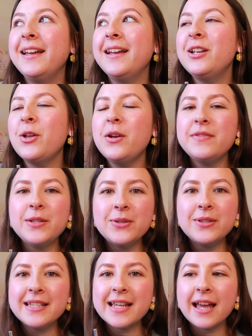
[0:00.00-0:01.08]
a lot of the
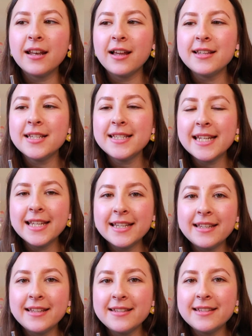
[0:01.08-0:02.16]
orders had like
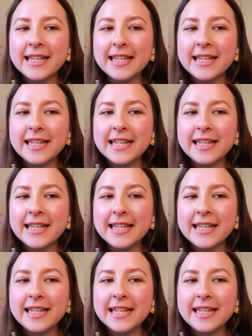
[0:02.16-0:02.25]
stickers,